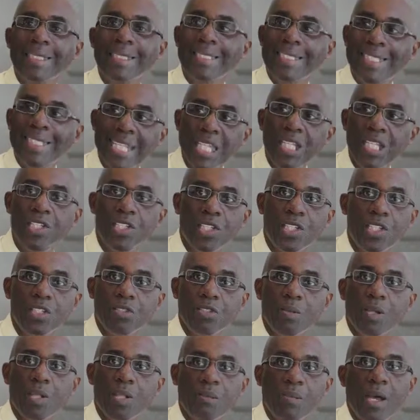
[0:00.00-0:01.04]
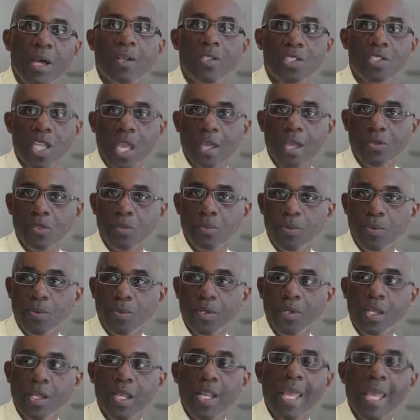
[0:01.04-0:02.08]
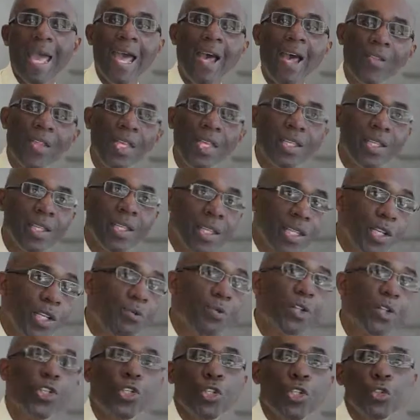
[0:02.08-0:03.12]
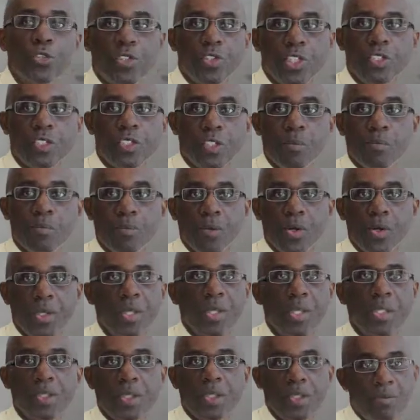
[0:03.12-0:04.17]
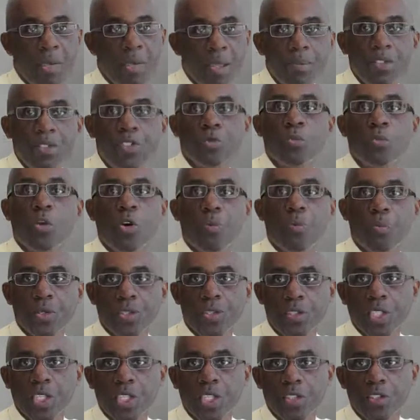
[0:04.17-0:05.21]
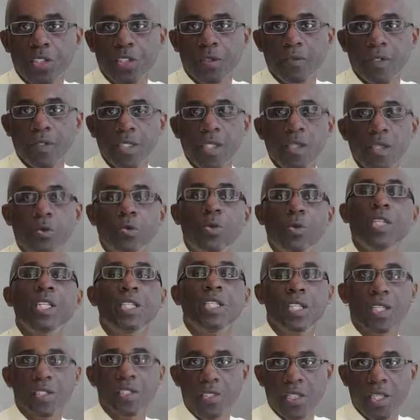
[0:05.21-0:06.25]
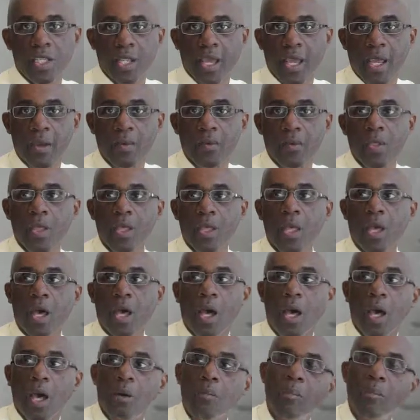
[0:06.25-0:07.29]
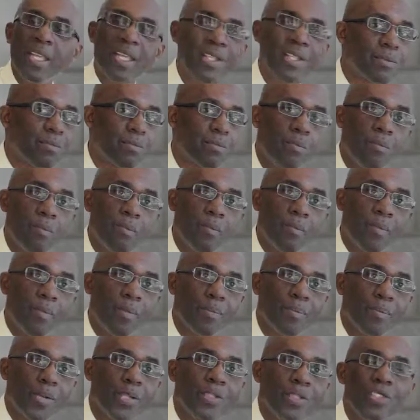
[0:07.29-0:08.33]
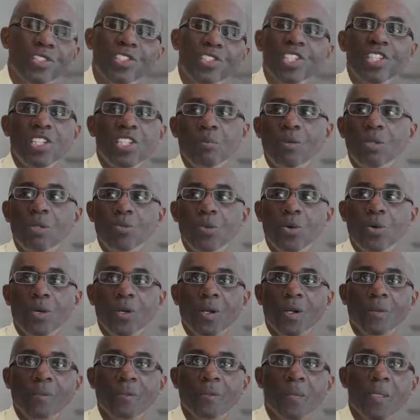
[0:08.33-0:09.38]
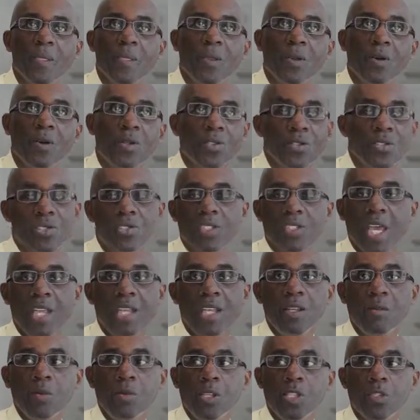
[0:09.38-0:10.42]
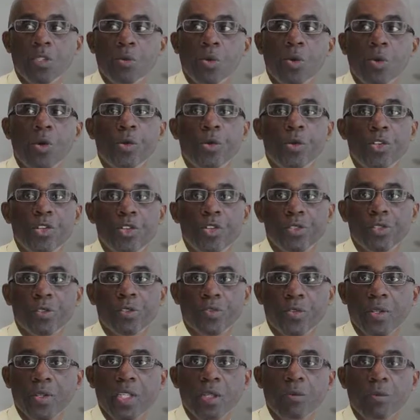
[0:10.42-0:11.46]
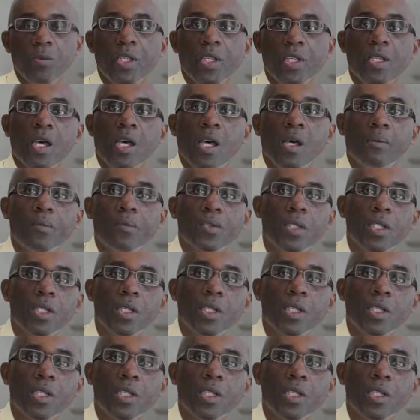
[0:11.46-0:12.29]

Teach these men about child support and how they can get it reduced at some point, maybe a small percentage of it when he does get out. Uh, make it, prisons need to be more, or society needs to be more user friendly when it comes